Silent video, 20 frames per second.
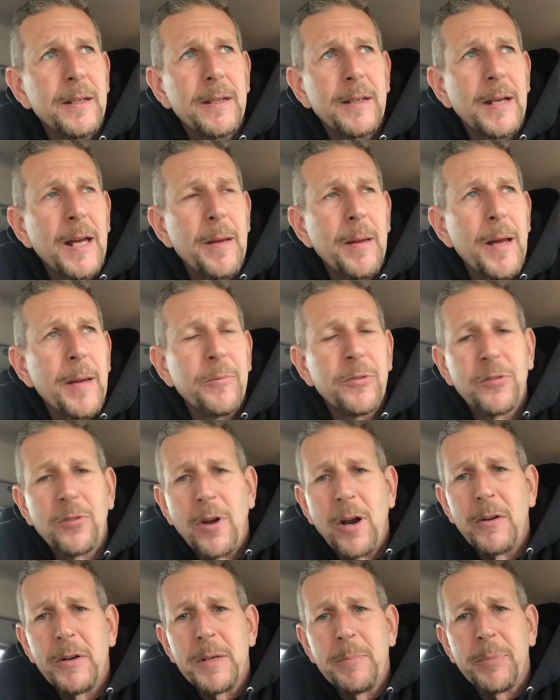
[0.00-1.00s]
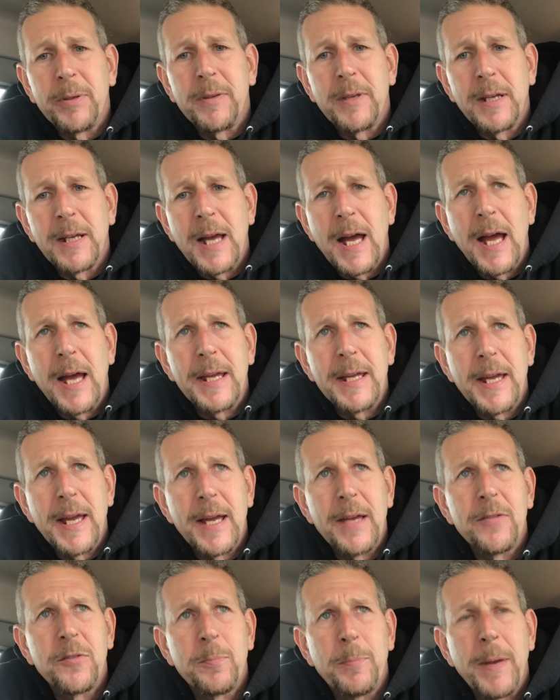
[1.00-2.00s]
I'm sorry, but the guy
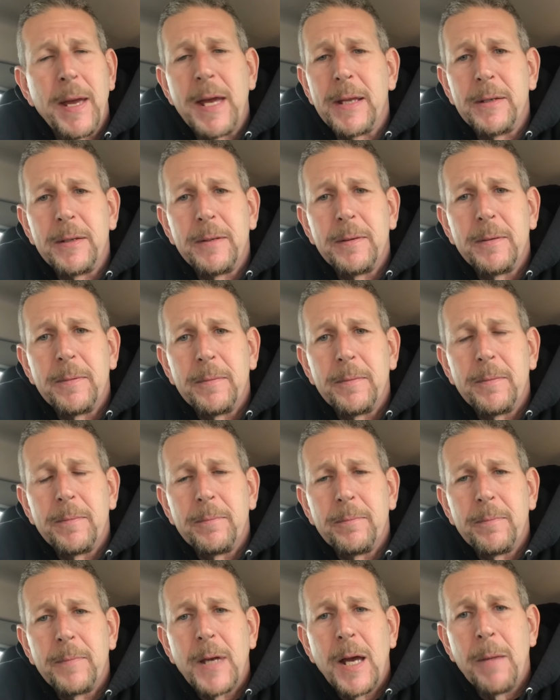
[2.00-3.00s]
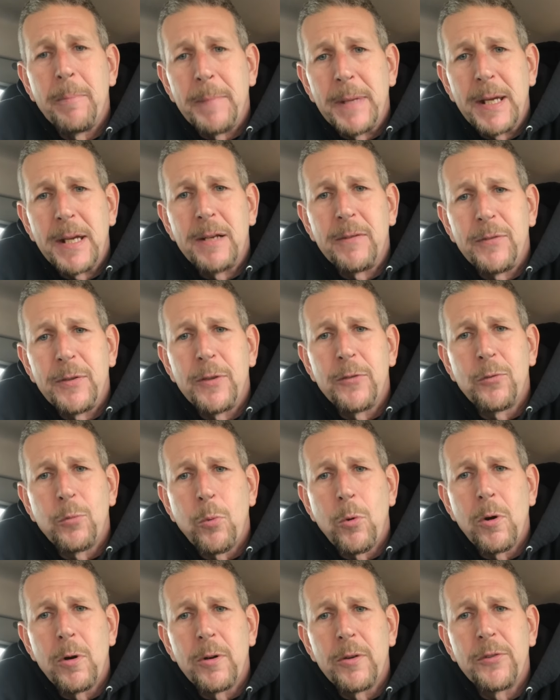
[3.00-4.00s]
has been a man of his
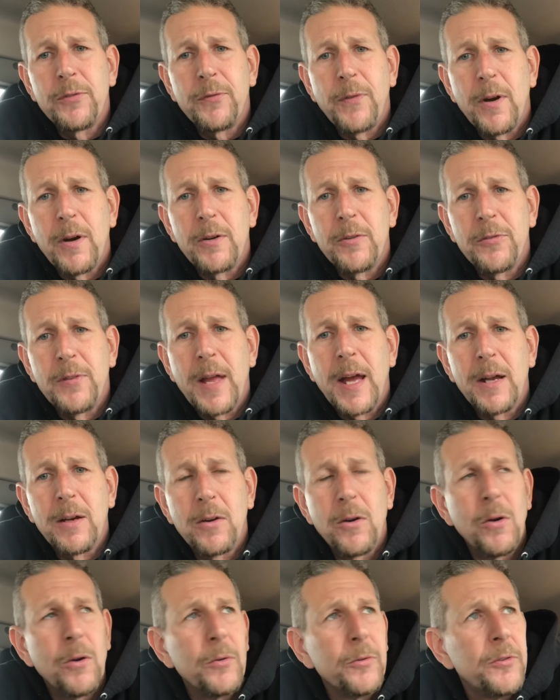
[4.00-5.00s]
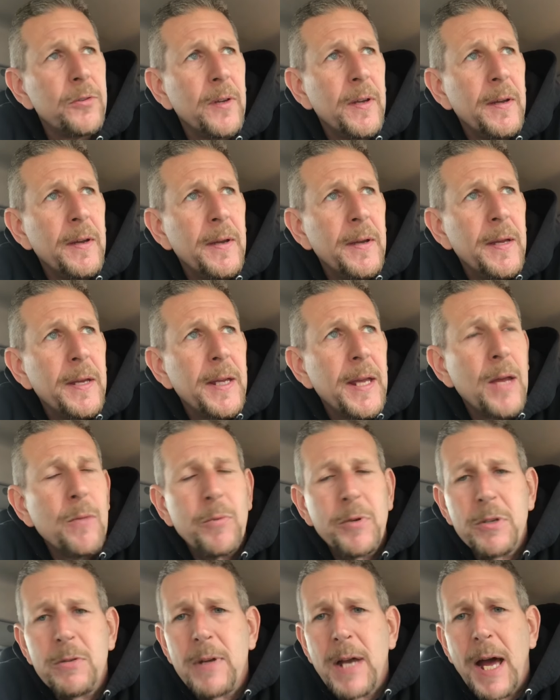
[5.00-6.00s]
word as far as that goes. And
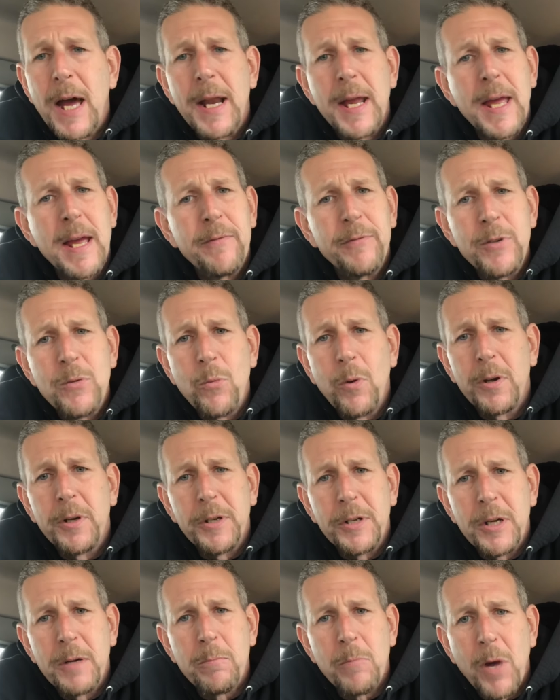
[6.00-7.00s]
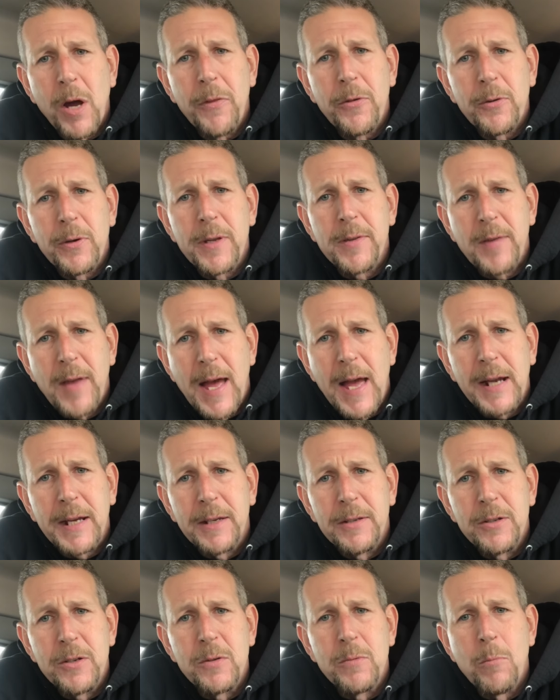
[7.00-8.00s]
when you got everyone and your mother
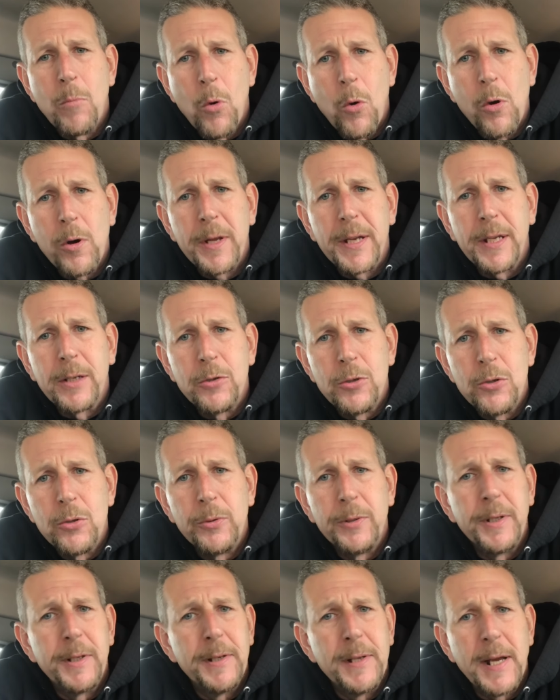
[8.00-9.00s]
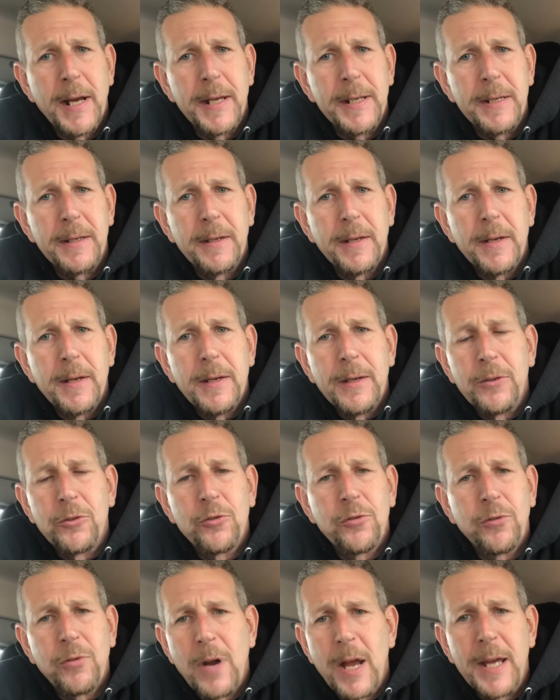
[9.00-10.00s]
attacking you morning, noon, and night,
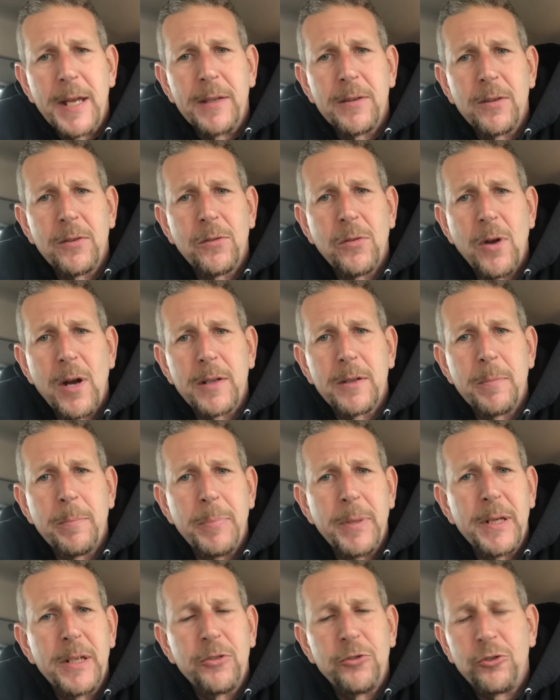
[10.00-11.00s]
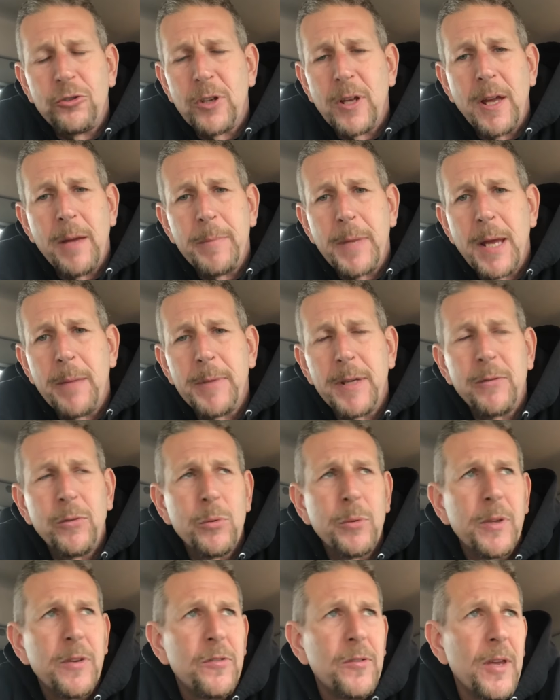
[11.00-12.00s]
trying to talk the biggest shit. I mean,
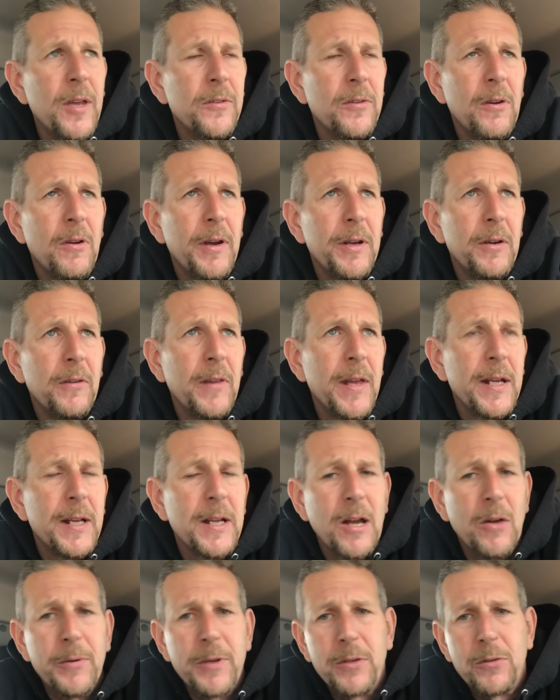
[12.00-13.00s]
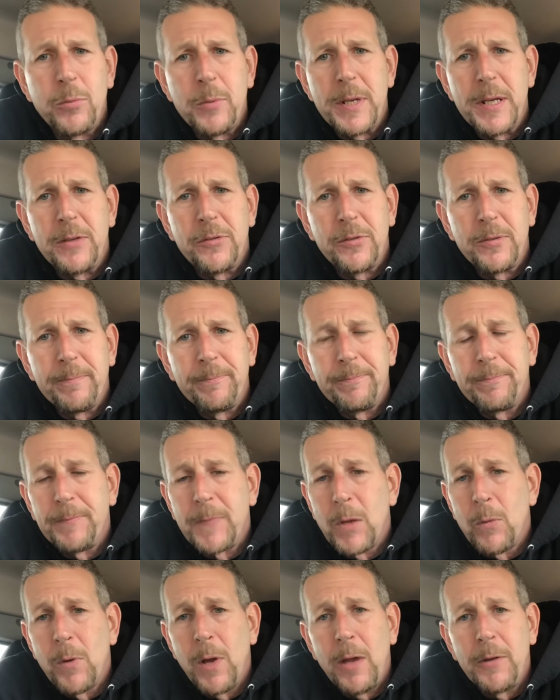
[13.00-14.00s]
everyone says, oh, I don't like how he tweets.
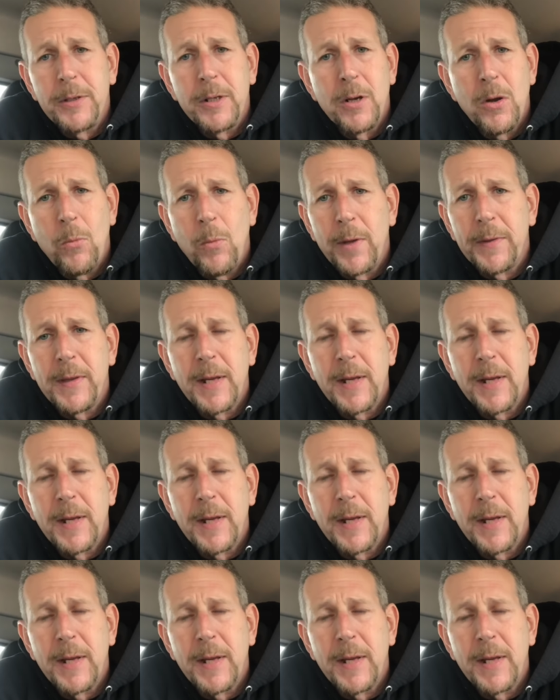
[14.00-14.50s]
Well, you know what? The